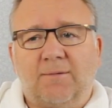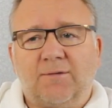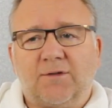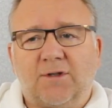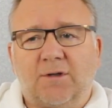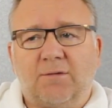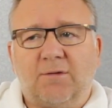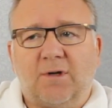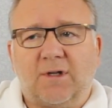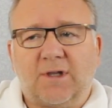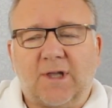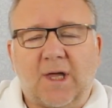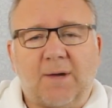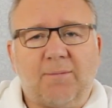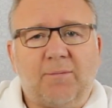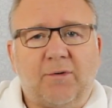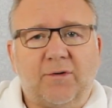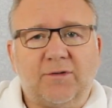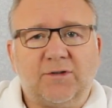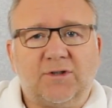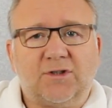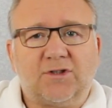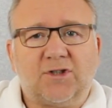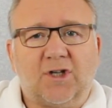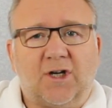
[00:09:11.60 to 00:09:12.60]
So at that
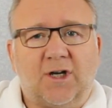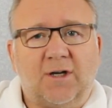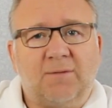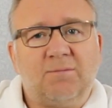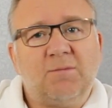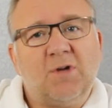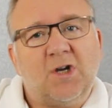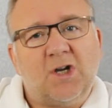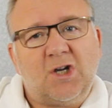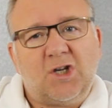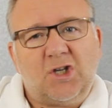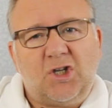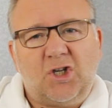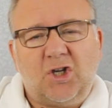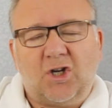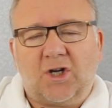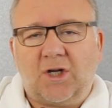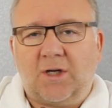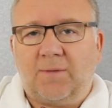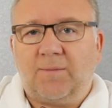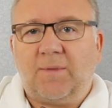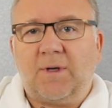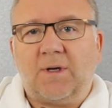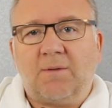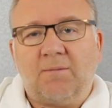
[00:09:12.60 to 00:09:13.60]
point in time, you're
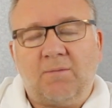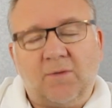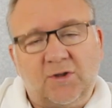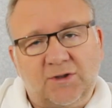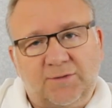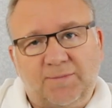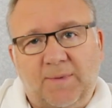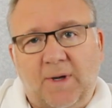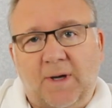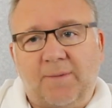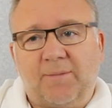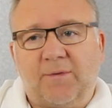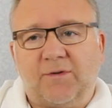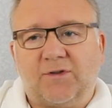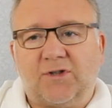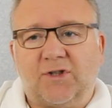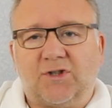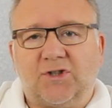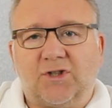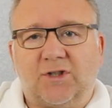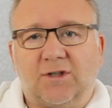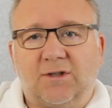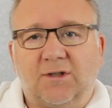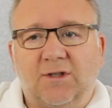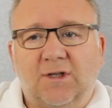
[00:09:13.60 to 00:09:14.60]
going to be in a much better
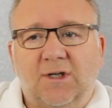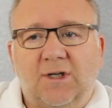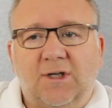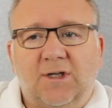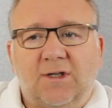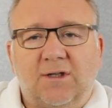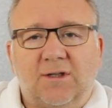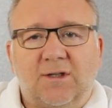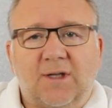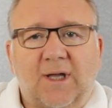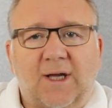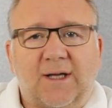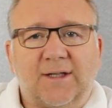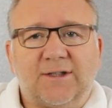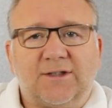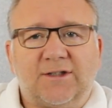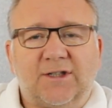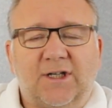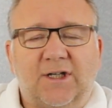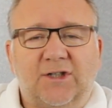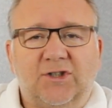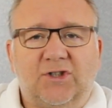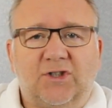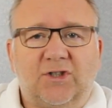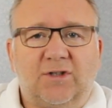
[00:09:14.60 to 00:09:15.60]
position. That
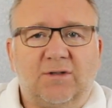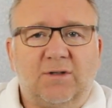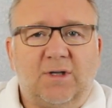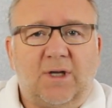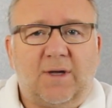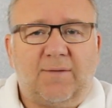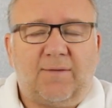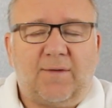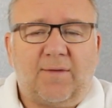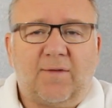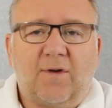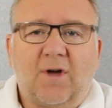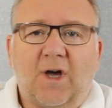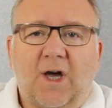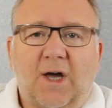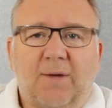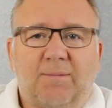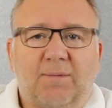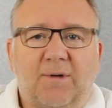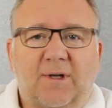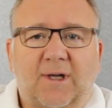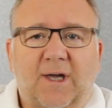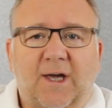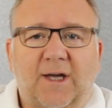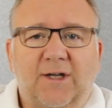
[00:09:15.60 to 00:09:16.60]
said, if you've got
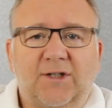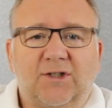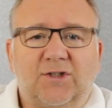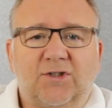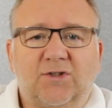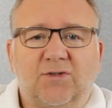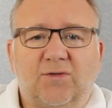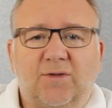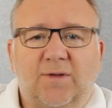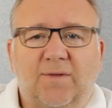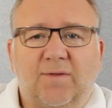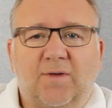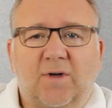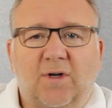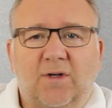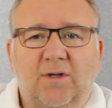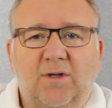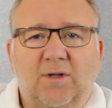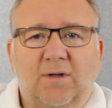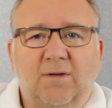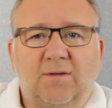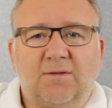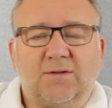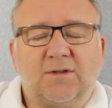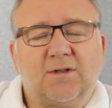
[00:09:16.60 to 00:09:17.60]
applications or you've got
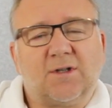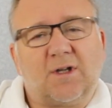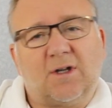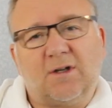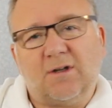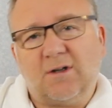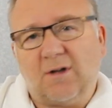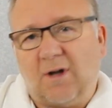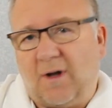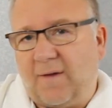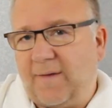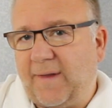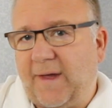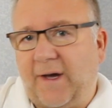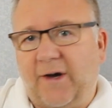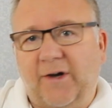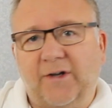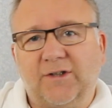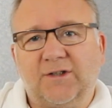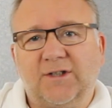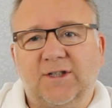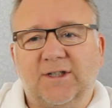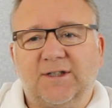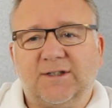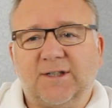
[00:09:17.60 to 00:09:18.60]
users that are not
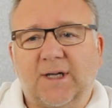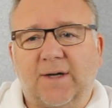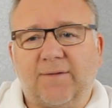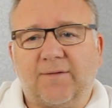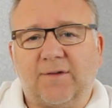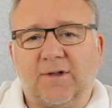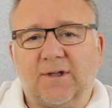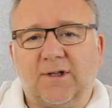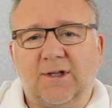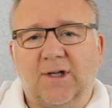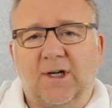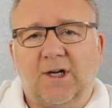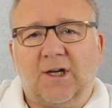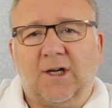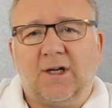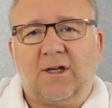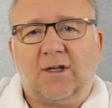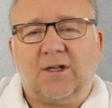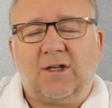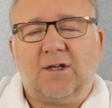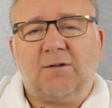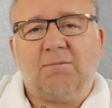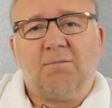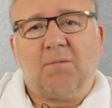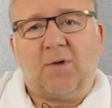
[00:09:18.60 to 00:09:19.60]
that IT savvy,
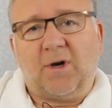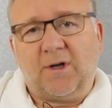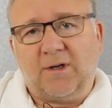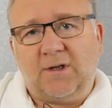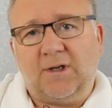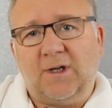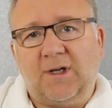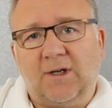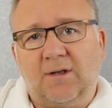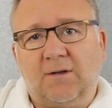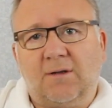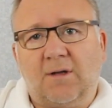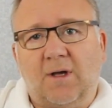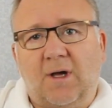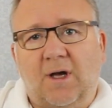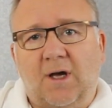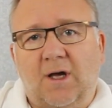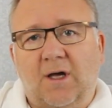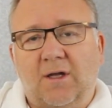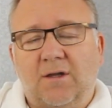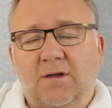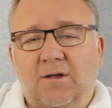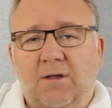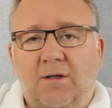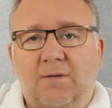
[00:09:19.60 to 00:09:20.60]
you might need
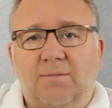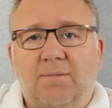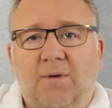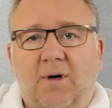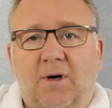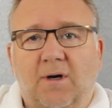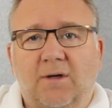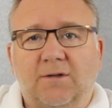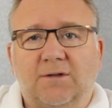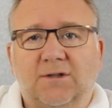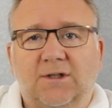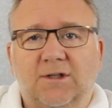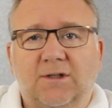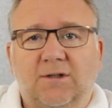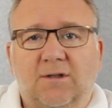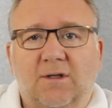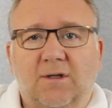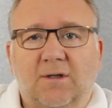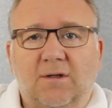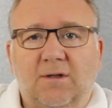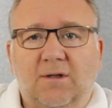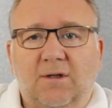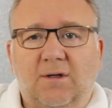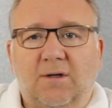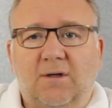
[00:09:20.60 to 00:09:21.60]
a third party
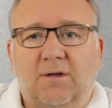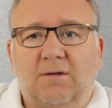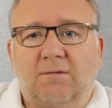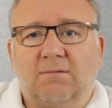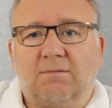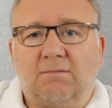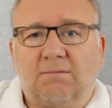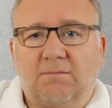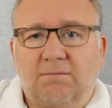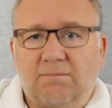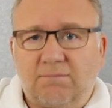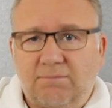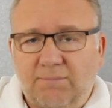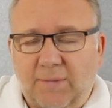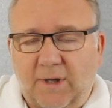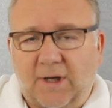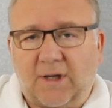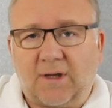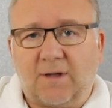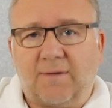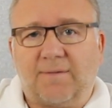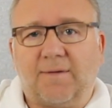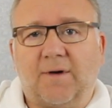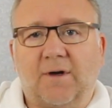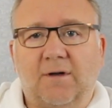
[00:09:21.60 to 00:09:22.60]
that you can
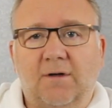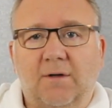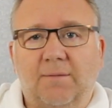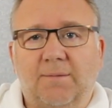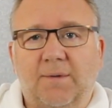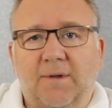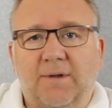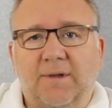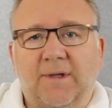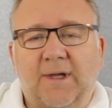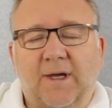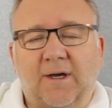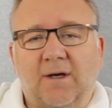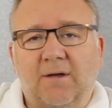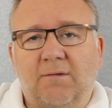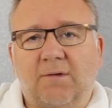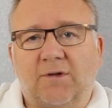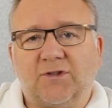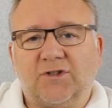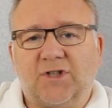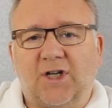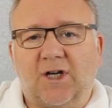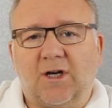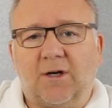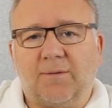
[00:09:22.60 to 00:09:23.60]
pick the phone up and they're going to
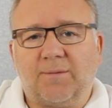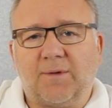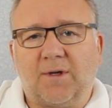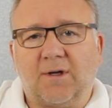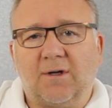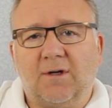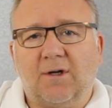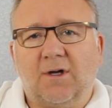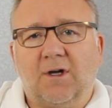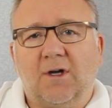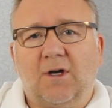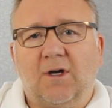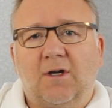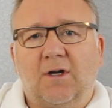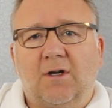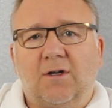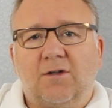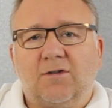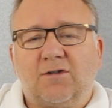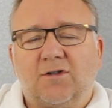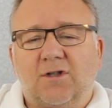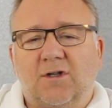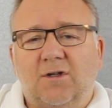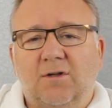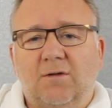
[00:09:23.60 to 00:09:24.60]
actually help you.
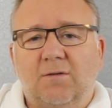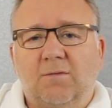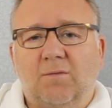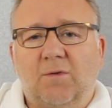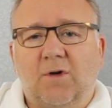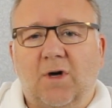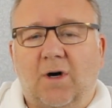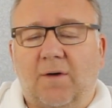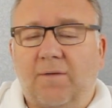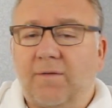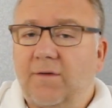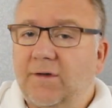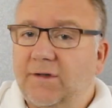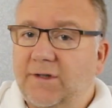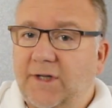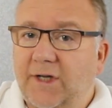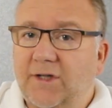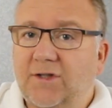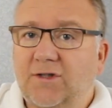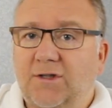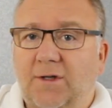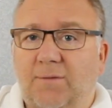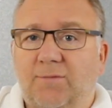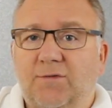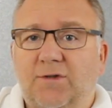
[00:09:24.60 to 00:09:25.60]
So we offer a
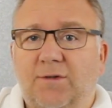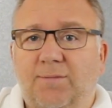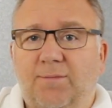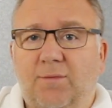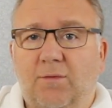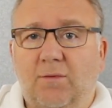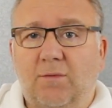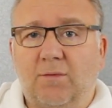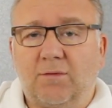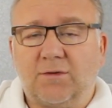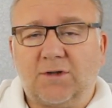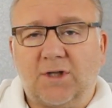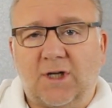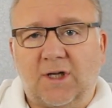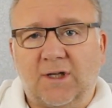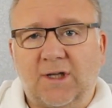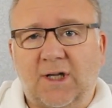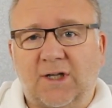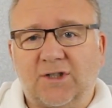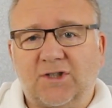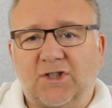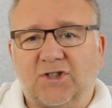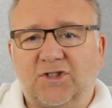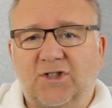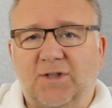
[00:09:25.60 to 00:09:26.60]
desktop support, and
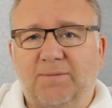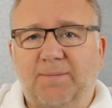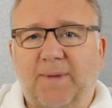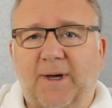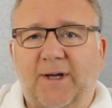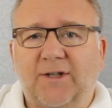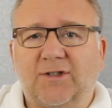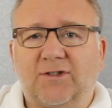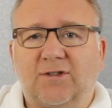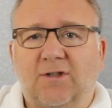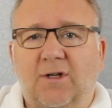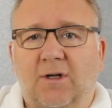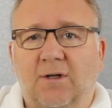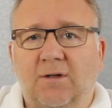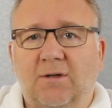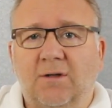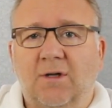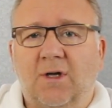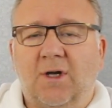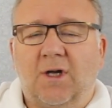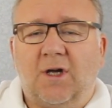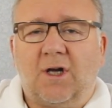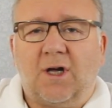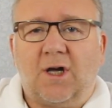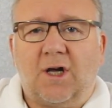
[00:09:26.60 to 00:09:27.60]
that's actually based
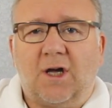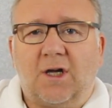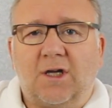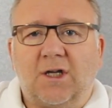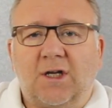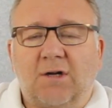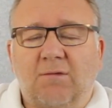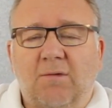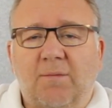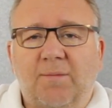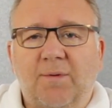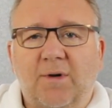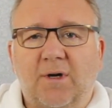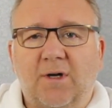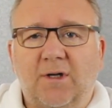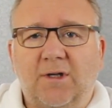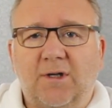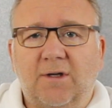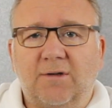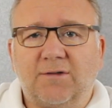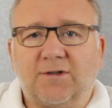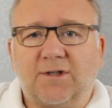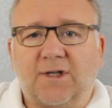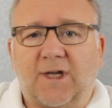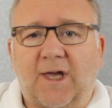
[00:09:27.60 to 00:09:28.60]
on a per
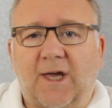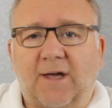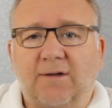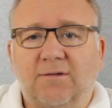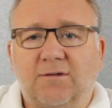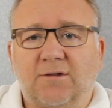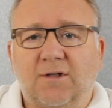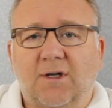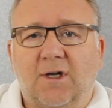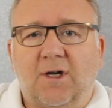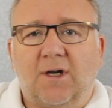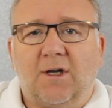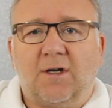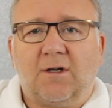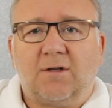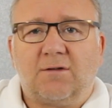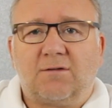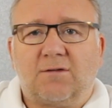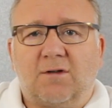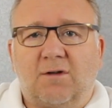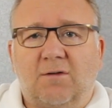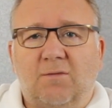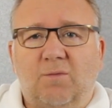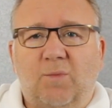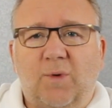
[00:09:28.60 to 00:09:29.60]
user count.
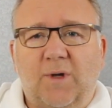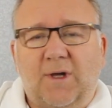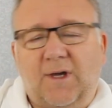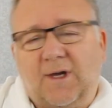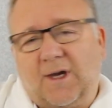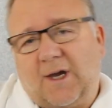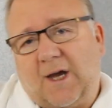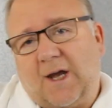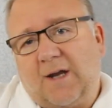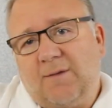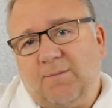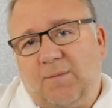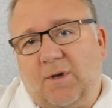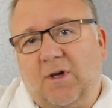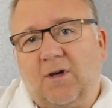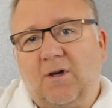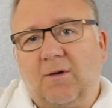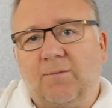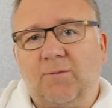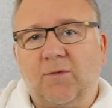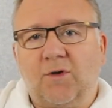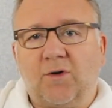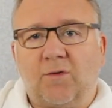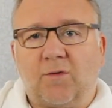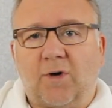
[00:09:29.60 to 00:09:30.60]
So we can
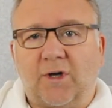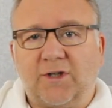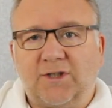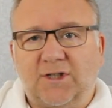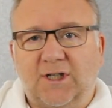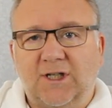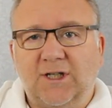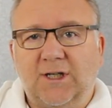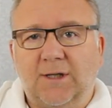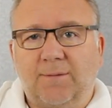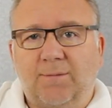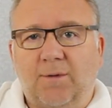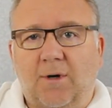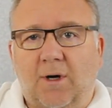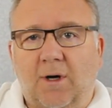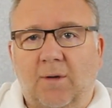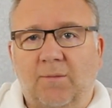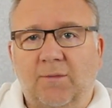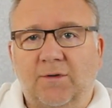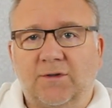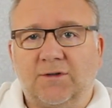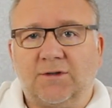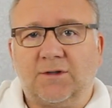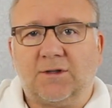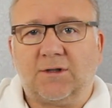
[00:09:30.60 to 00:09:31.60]
become your IT
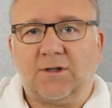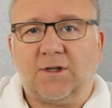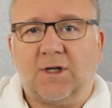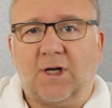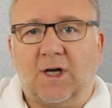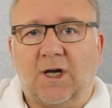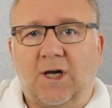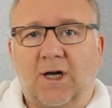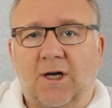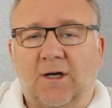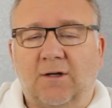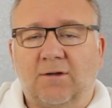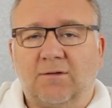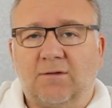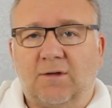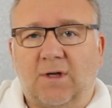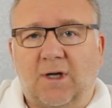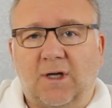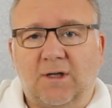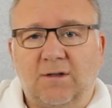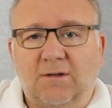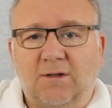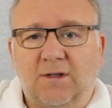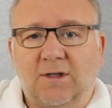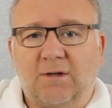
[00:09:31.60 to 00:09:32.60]
department
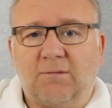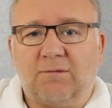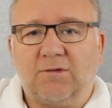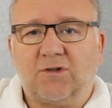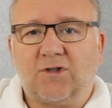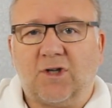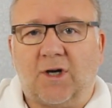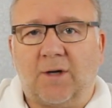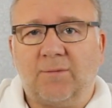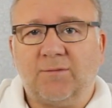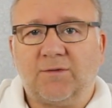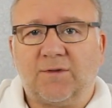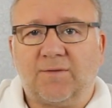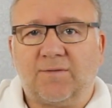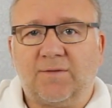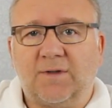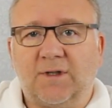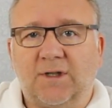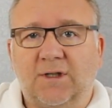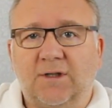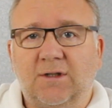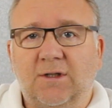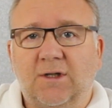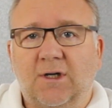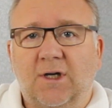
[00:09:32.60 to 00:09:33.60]
in times of
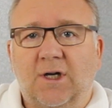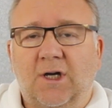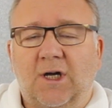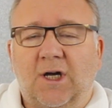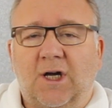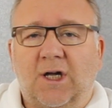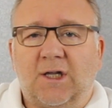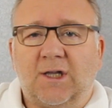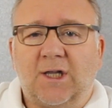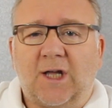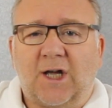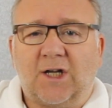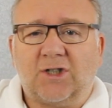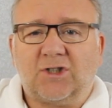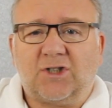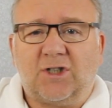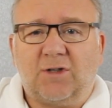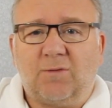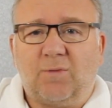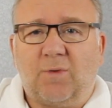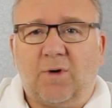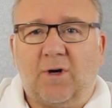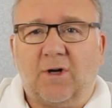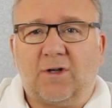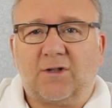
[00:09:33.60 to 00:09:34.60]
need. And that
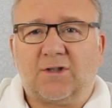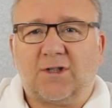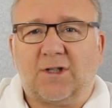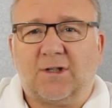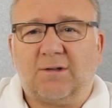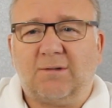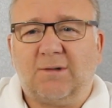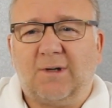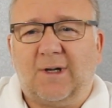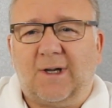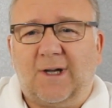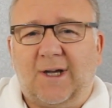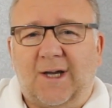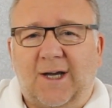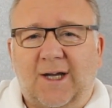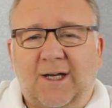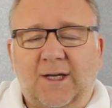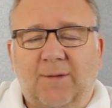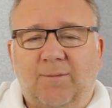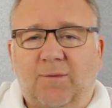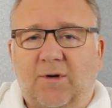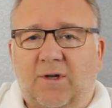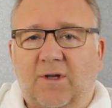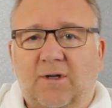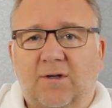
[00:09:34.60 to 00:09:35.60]
actually works. So
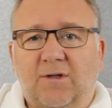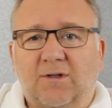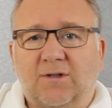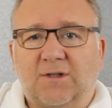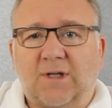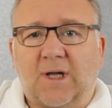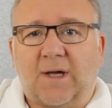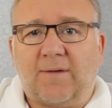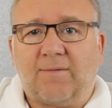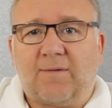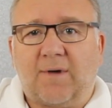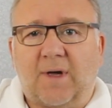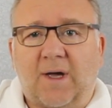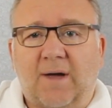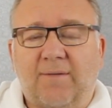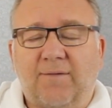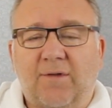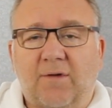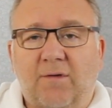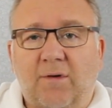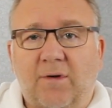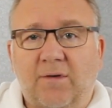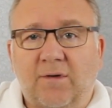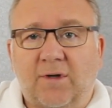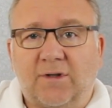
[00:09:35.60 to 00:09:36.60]
anybody that doesn't have
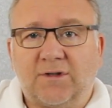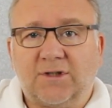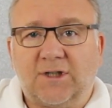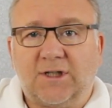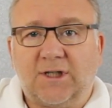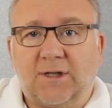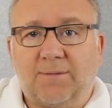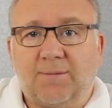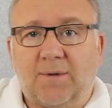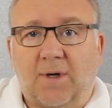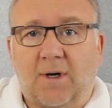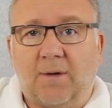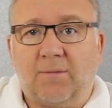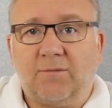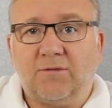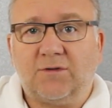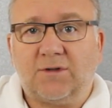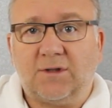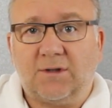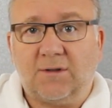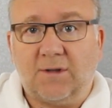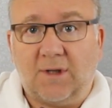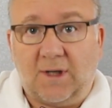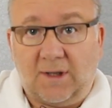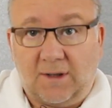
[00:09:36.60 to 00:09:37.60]
their own IT
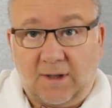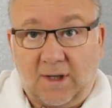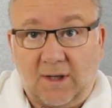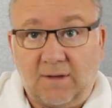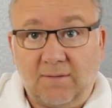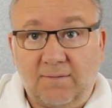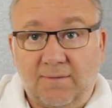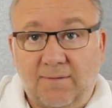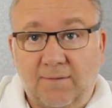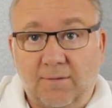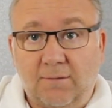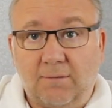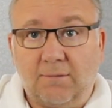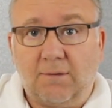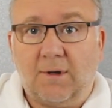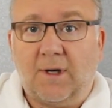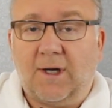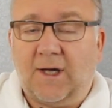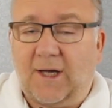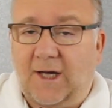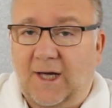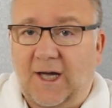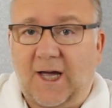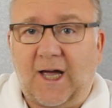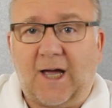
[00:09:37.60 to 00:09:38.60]
department in full,
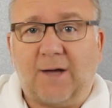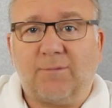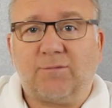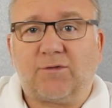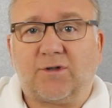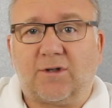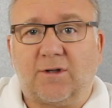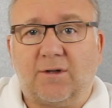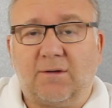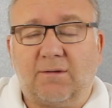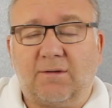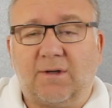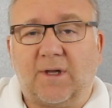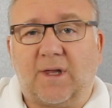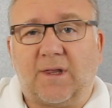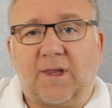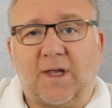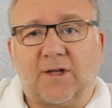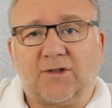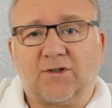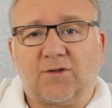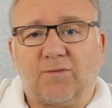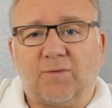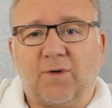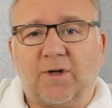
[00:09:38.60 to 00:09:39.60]
absolutely,
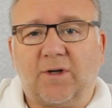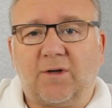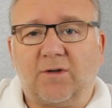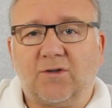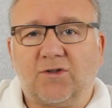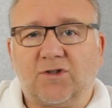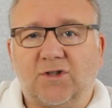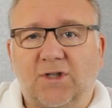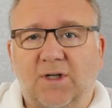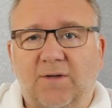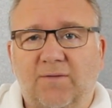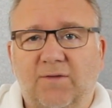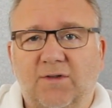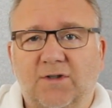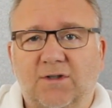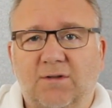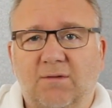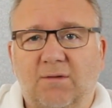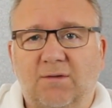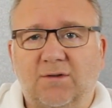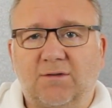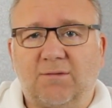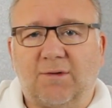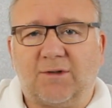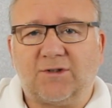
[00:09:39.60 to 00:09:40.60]
that's a really good service
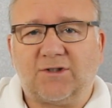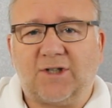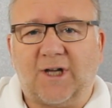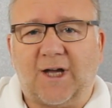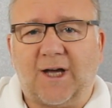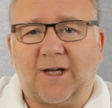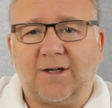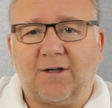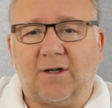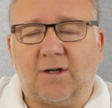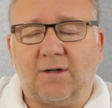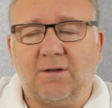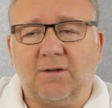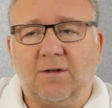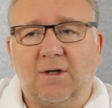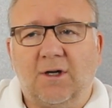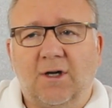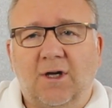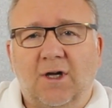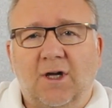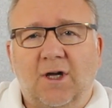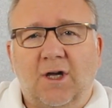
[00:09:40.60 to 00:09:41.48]
to actually add on.